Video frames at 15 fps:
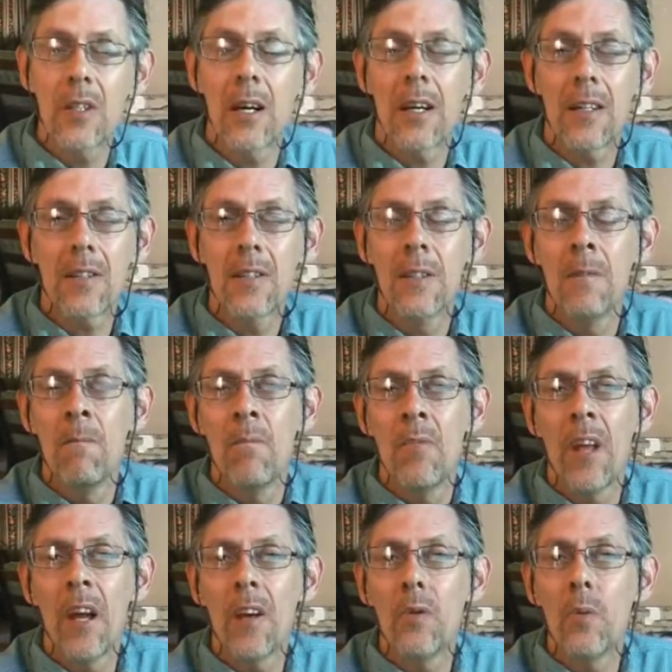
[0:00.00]
us,
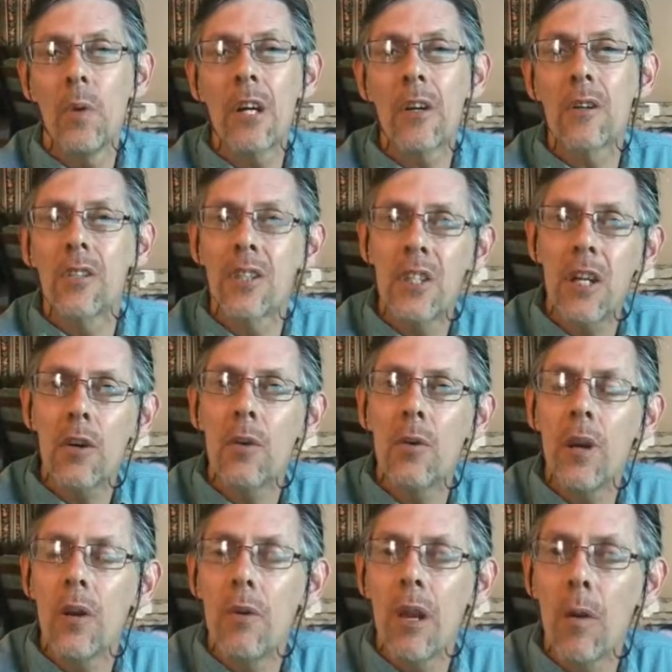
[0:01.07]
and we could see who
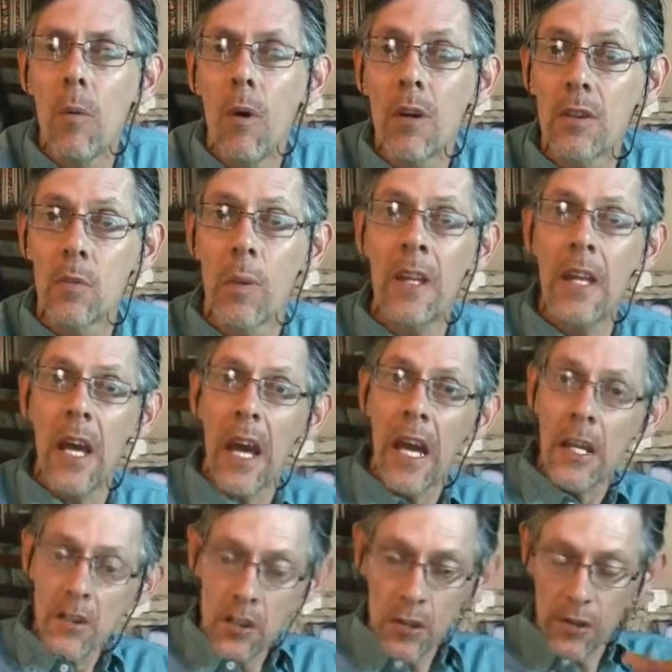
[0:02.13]
he really was. And when the
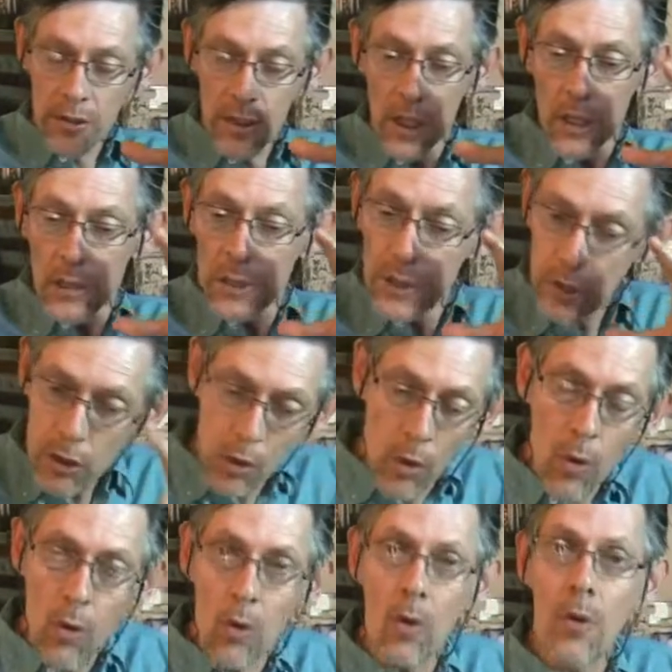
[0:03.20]
angels
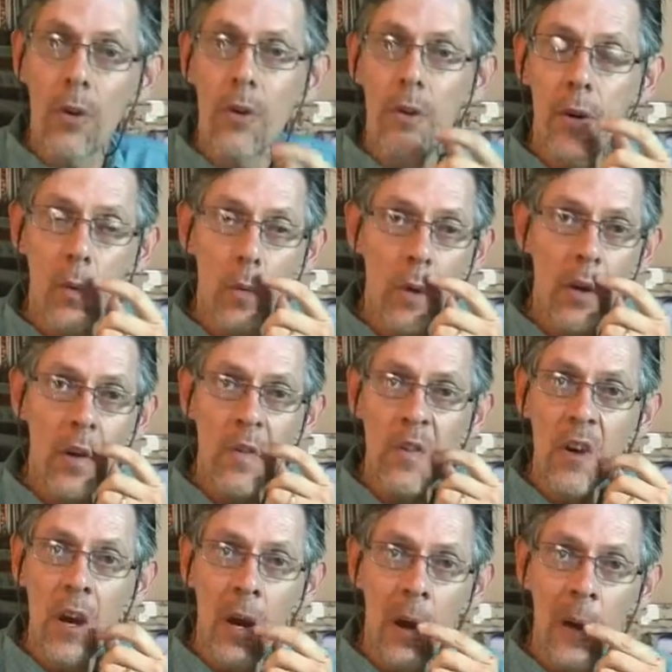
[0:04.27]
saw the Word of
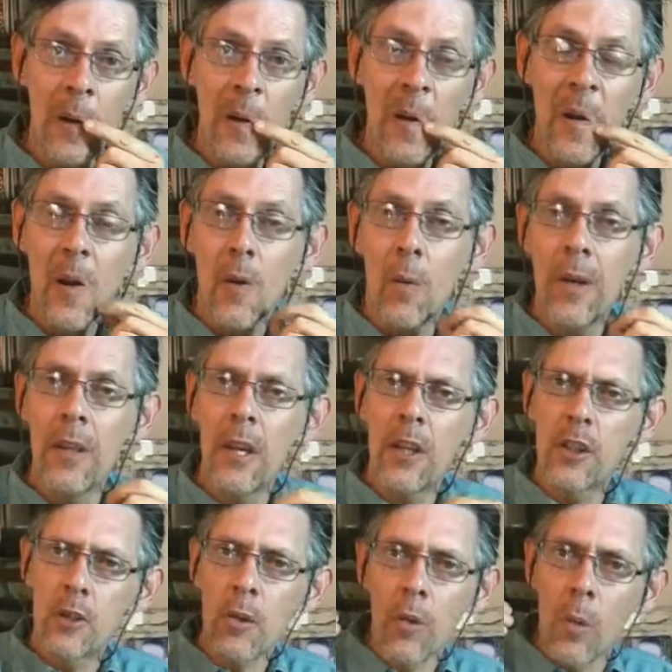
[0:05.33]
God, when they
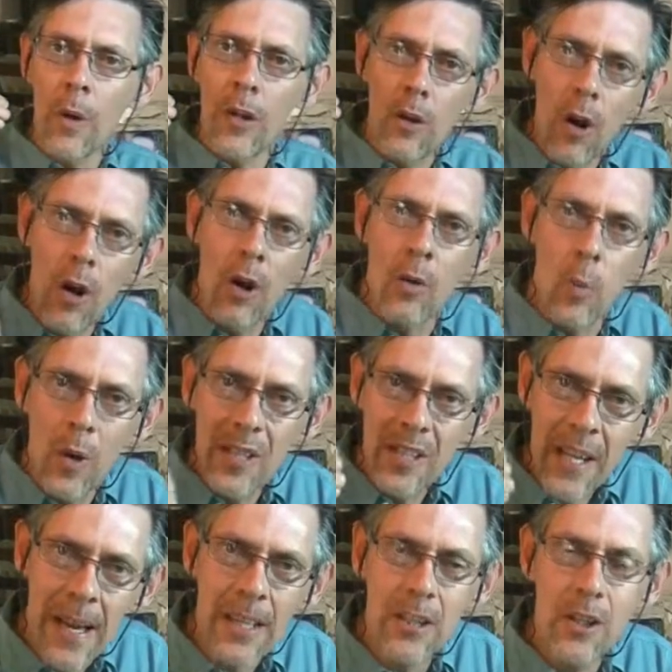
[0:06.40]
saw what God was
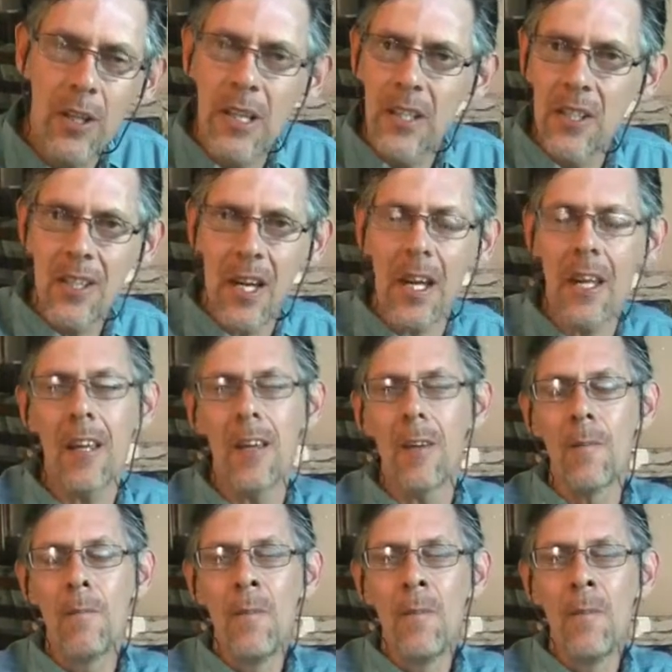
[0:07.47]
actually saying